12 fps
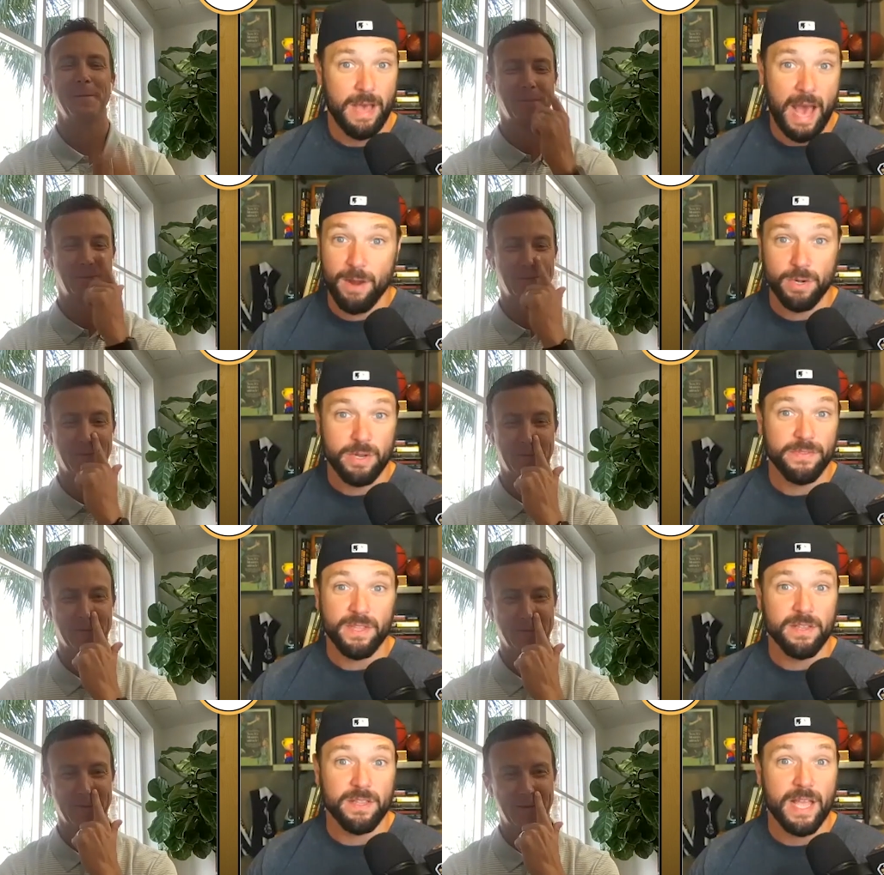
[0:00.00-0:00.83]
Speaker 1: I don't even
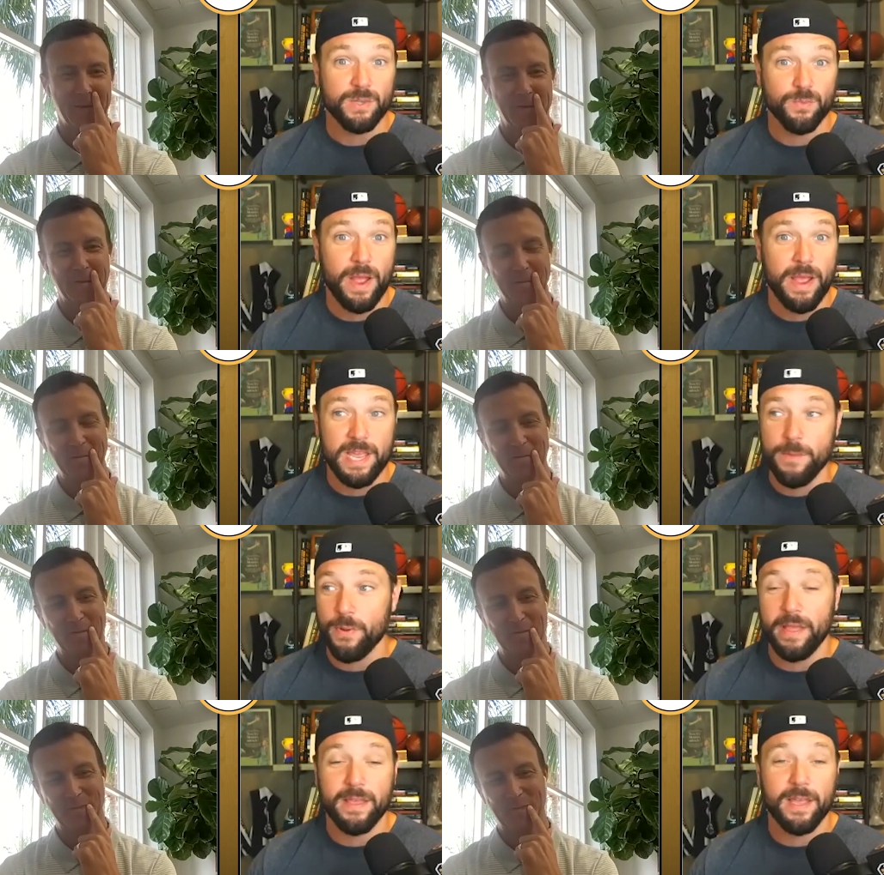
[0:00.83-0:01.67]
think that that's right. He
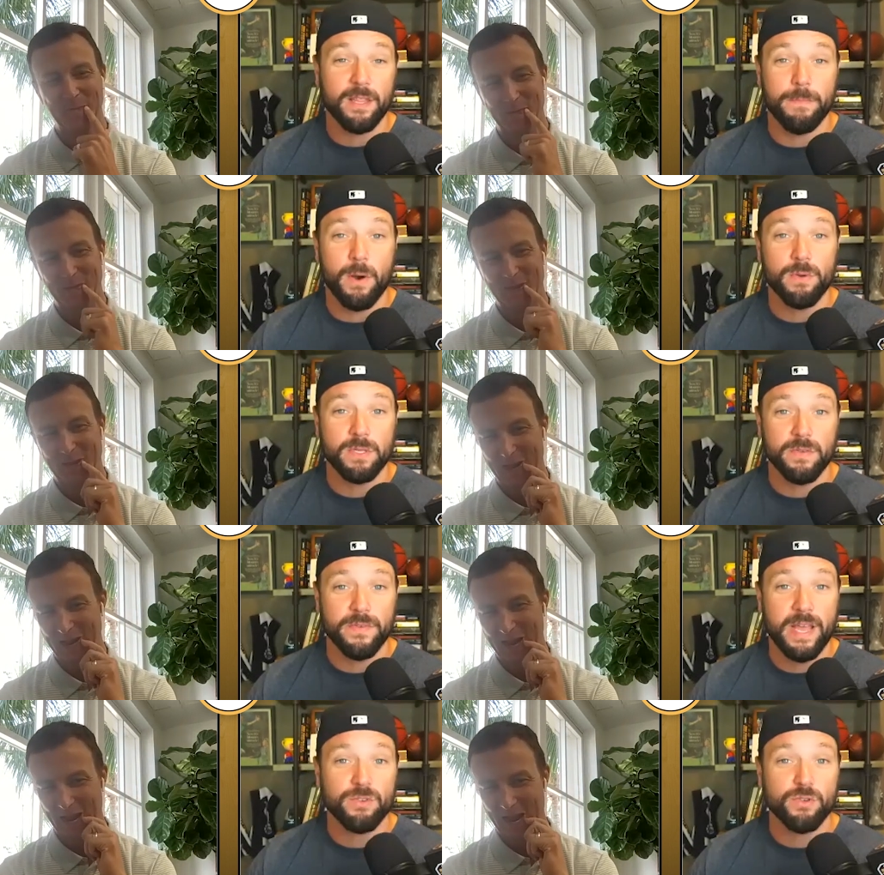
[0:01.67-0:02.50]
probably got the bonus
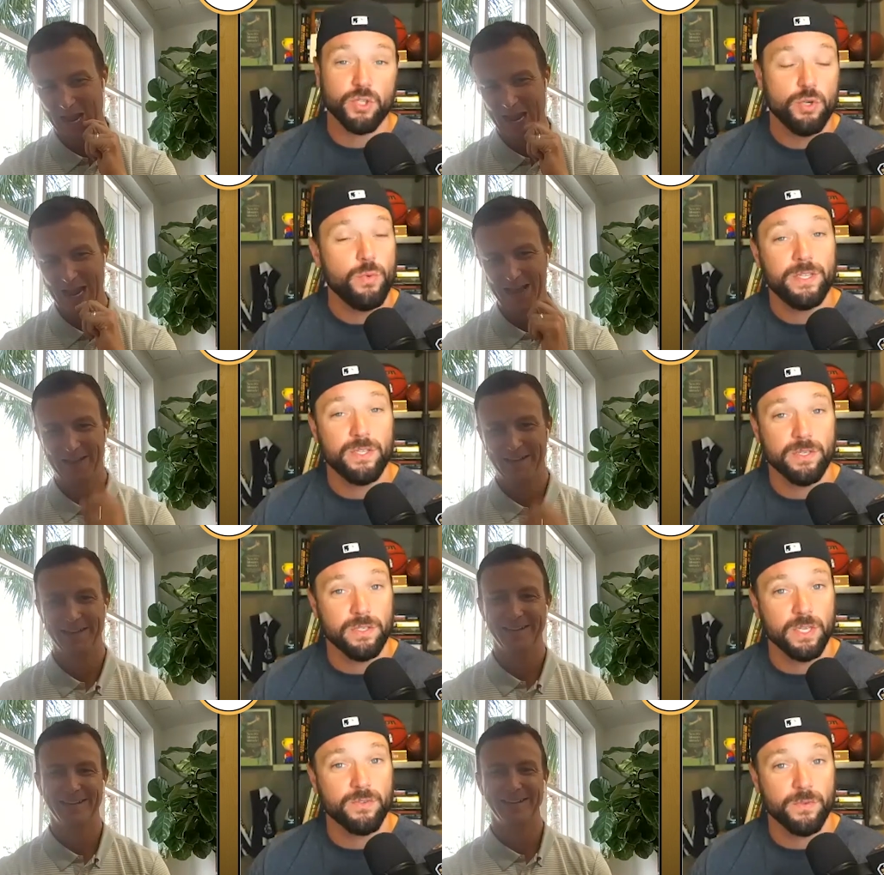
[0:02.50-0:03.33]
of an extra two
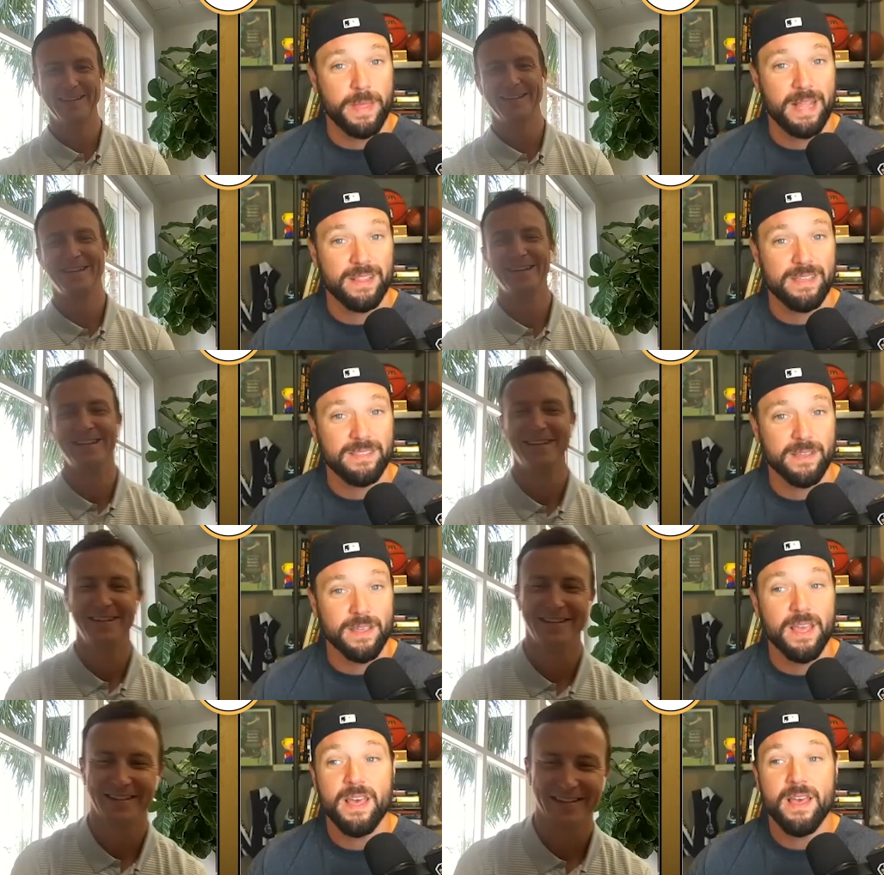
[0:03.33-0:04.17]
inches just from that listing.